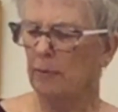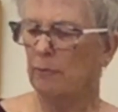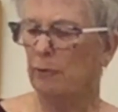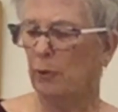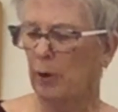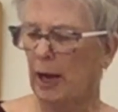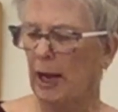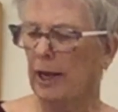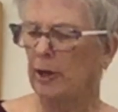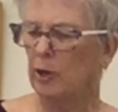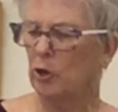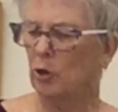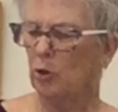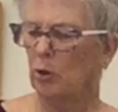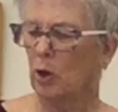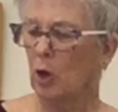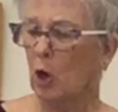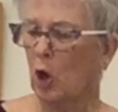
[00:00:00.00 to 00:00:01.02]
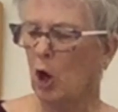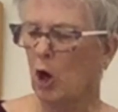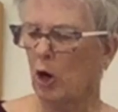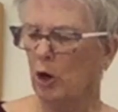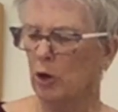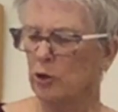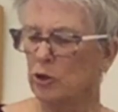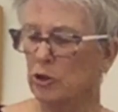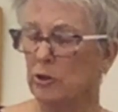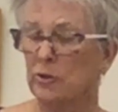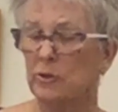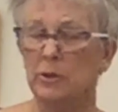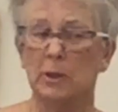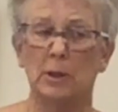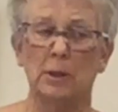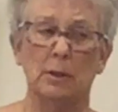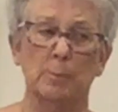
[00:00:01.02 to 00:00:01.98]
for anger
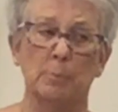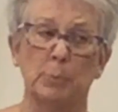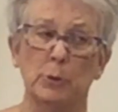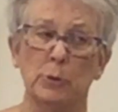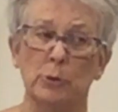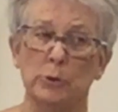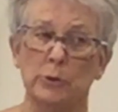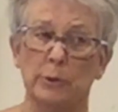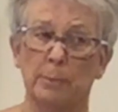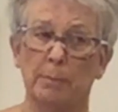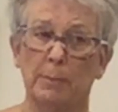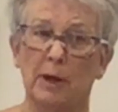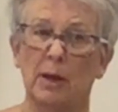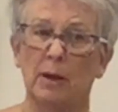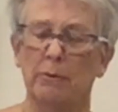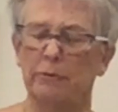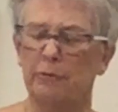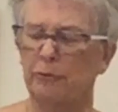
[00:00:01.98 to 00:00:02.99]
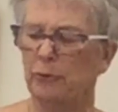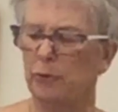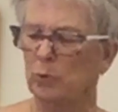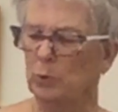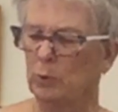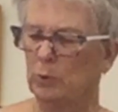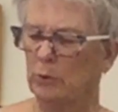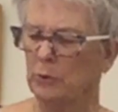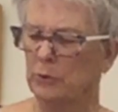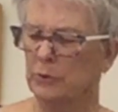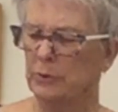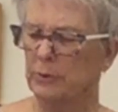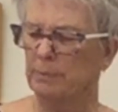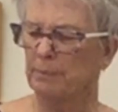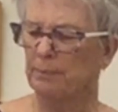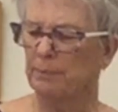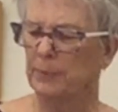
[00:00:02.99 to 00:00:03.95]
lodges in the bosom of
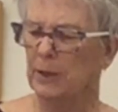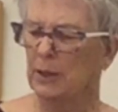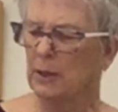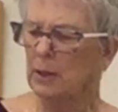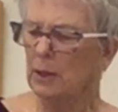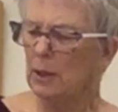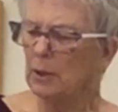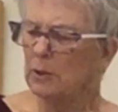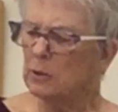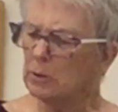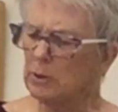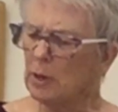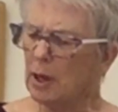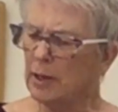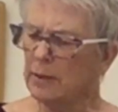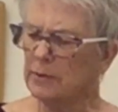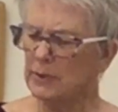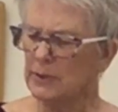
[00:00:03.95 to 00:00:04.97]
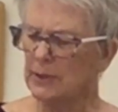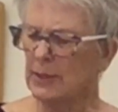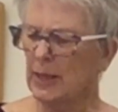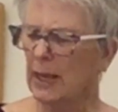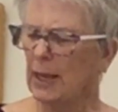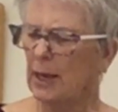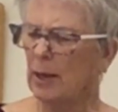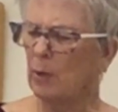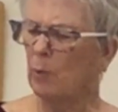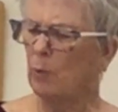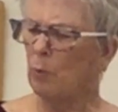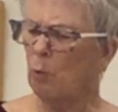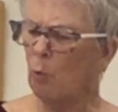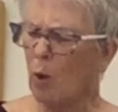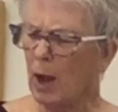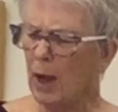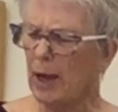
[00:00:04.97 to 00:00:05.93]
fools. Do not say,
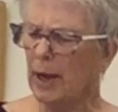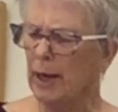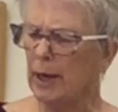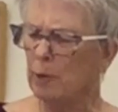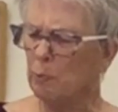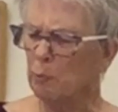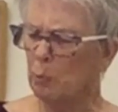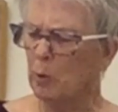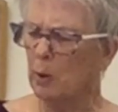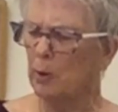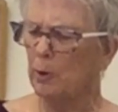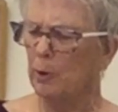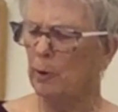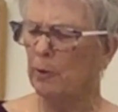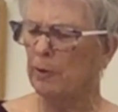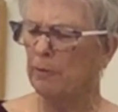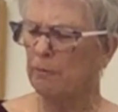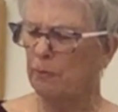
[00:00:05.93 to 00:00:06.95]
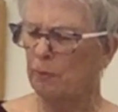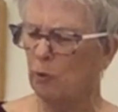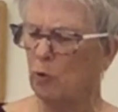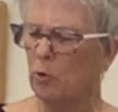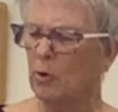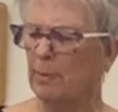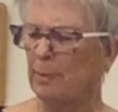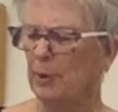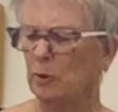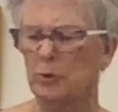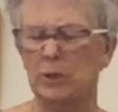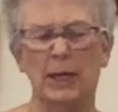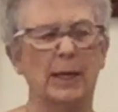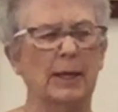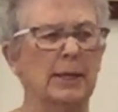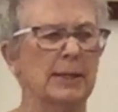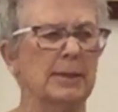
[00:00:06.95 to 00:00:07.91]
why were the former
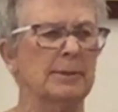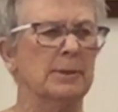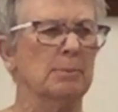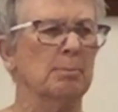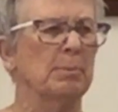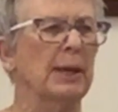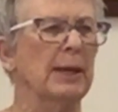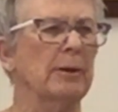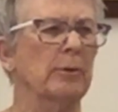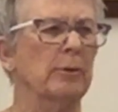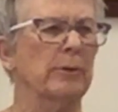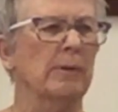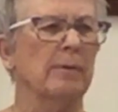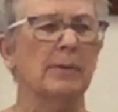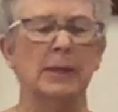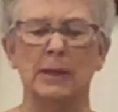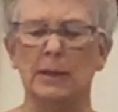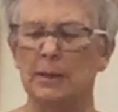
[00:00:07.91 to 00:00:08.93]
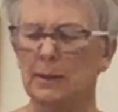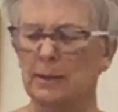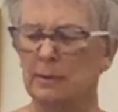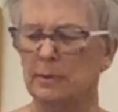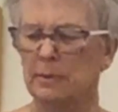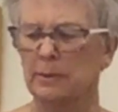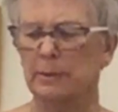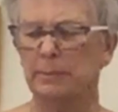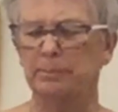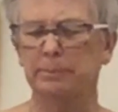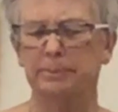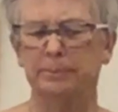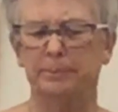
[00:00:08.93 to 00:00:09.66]
days better than these?